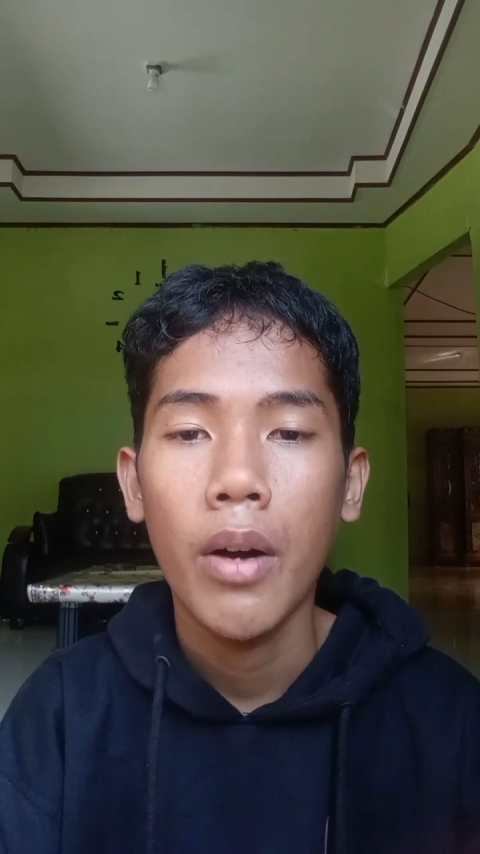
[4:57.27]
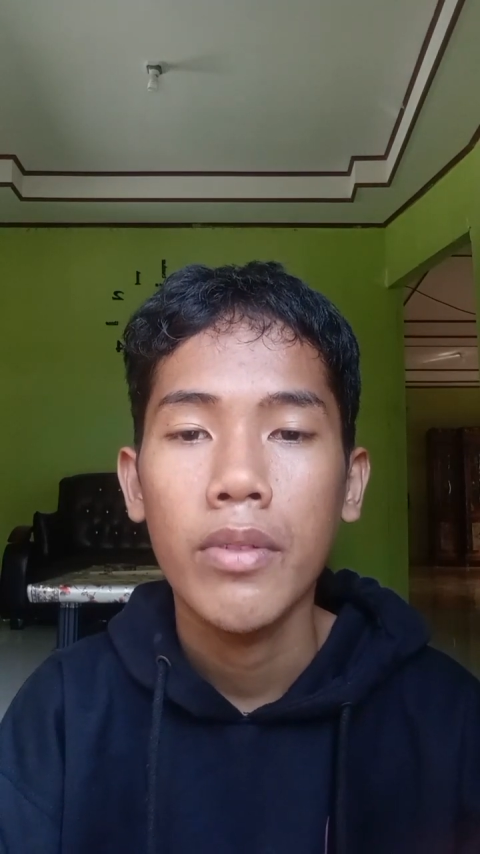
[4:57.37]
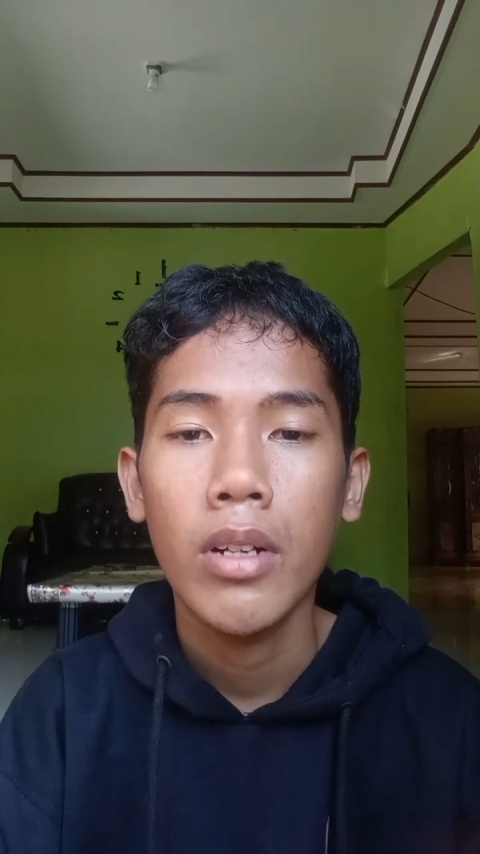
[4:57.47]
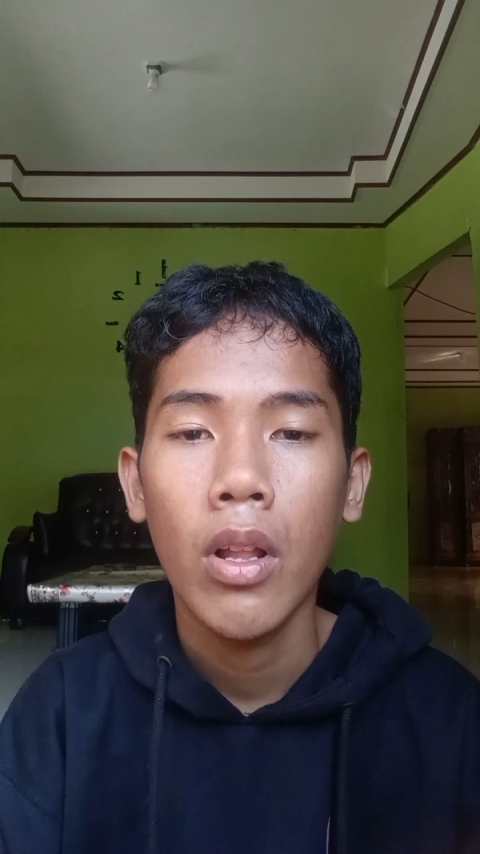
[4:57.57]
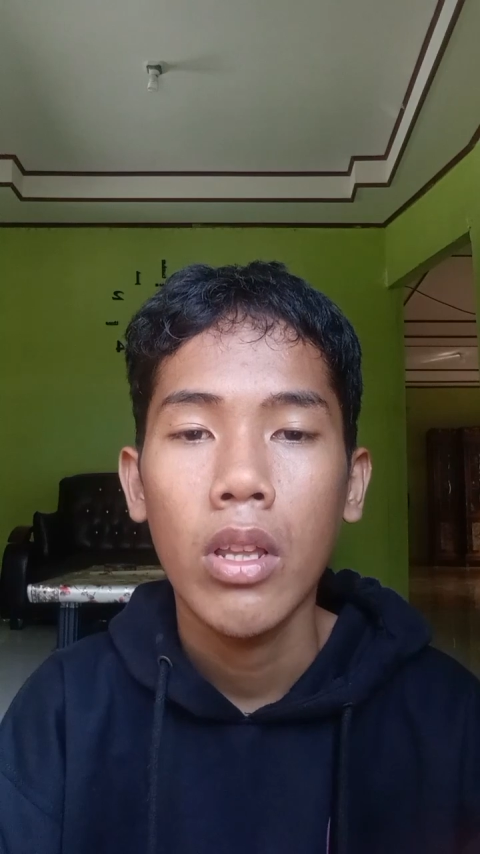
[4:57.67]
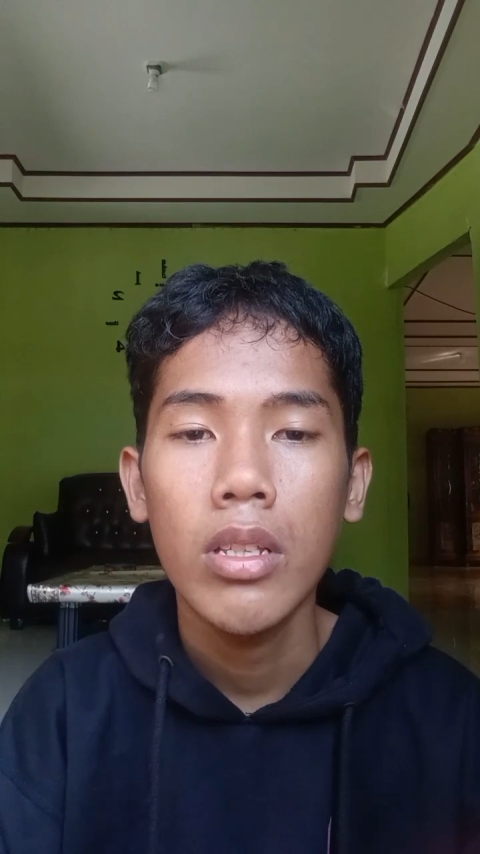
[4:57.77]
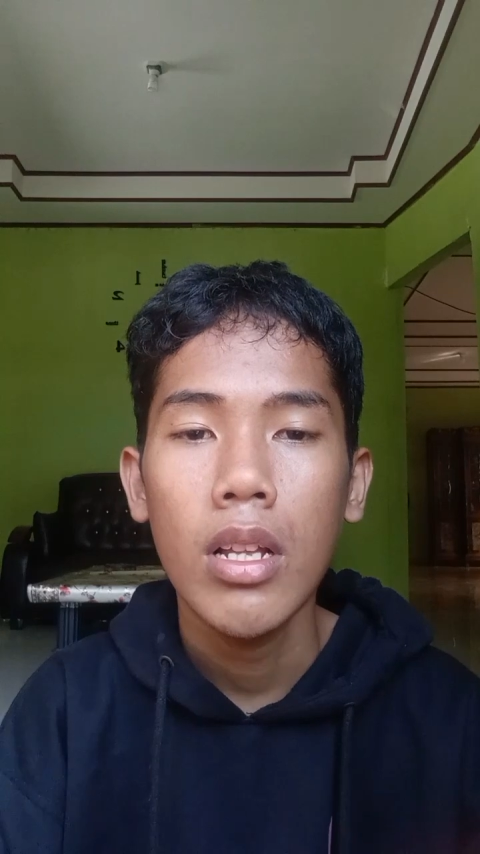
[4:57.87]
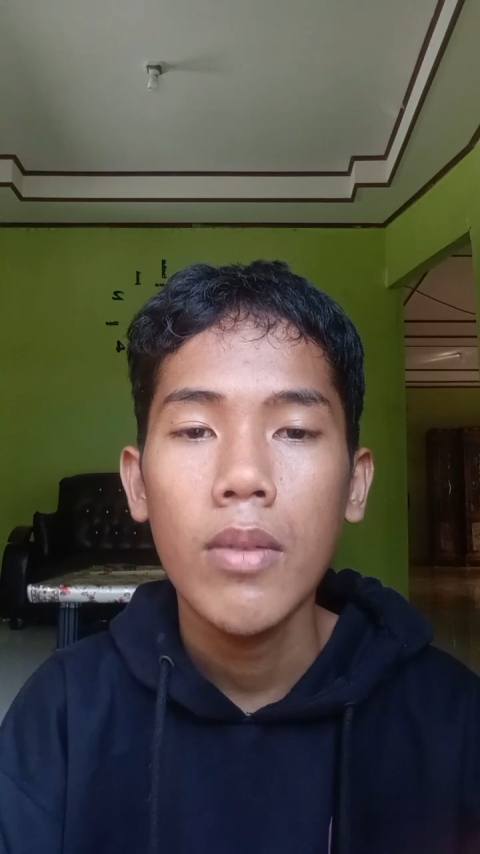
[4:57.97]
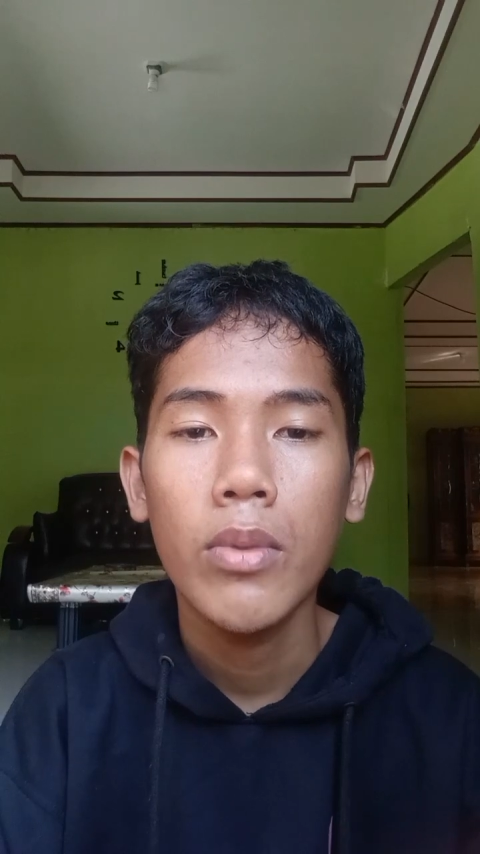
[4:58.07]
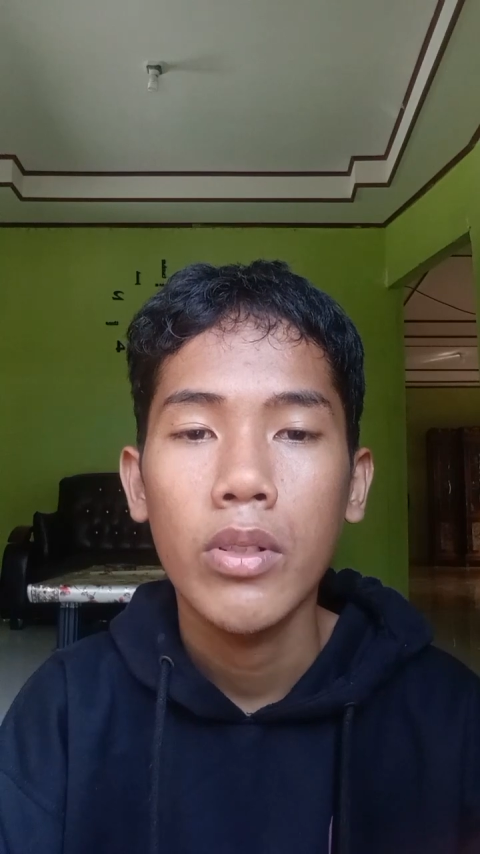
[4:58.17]
of
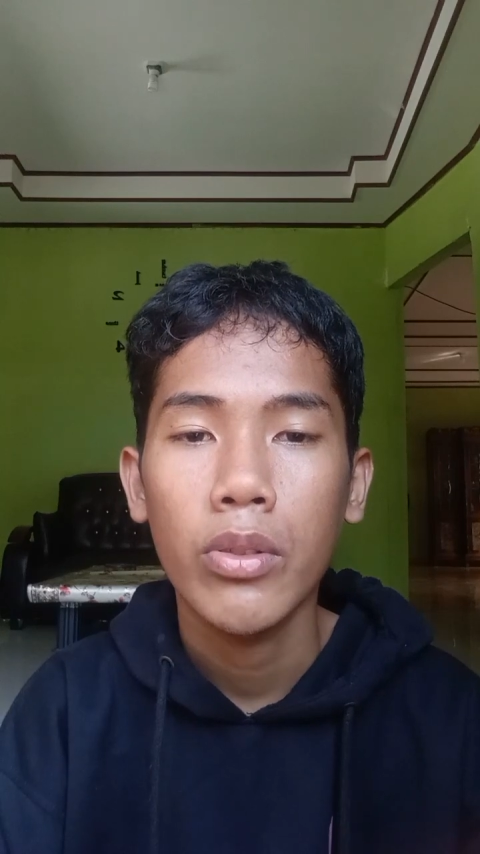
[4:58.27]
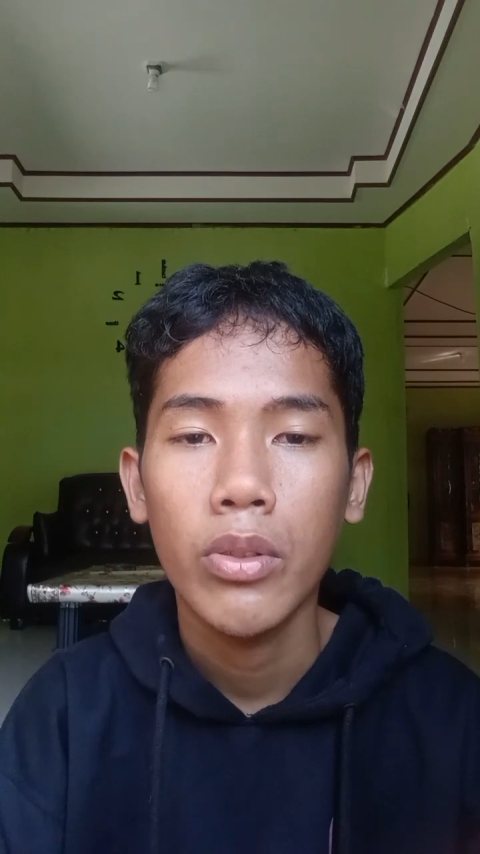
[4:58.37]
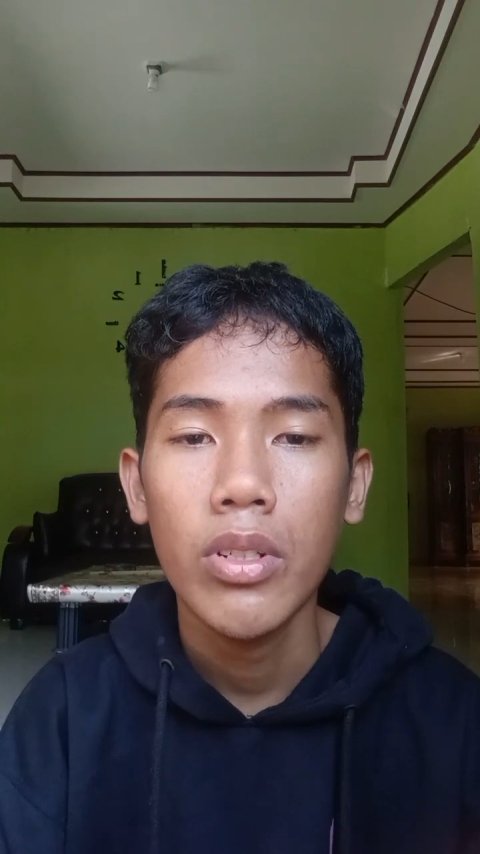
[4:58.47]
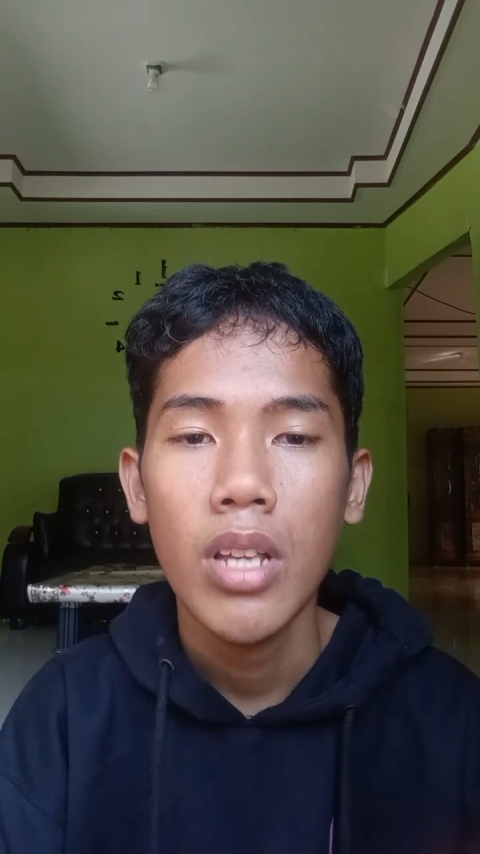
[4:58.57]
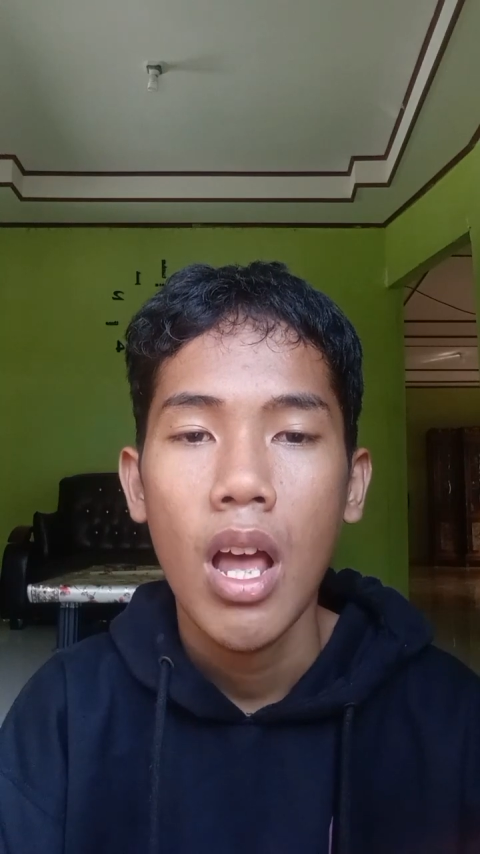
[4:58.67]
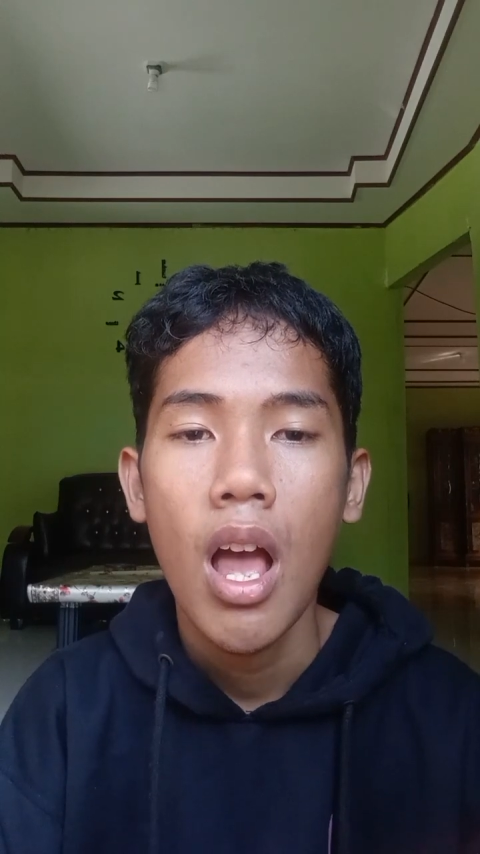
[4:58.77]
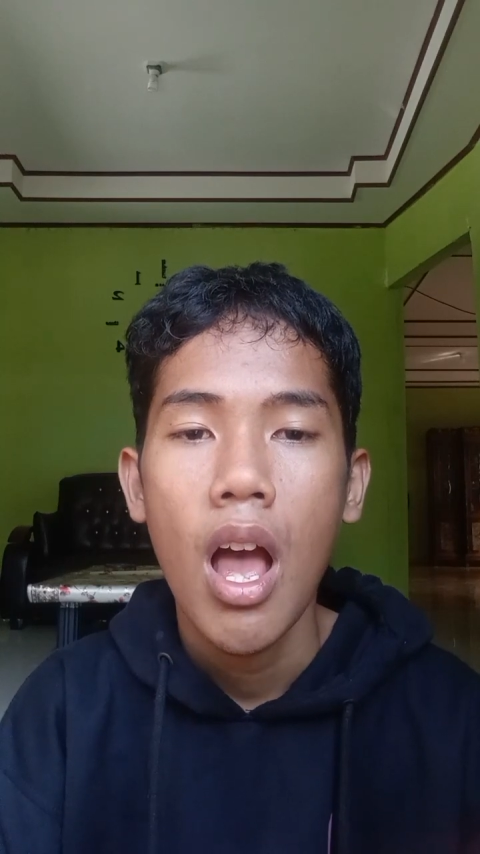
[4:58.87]
Colonel Munro's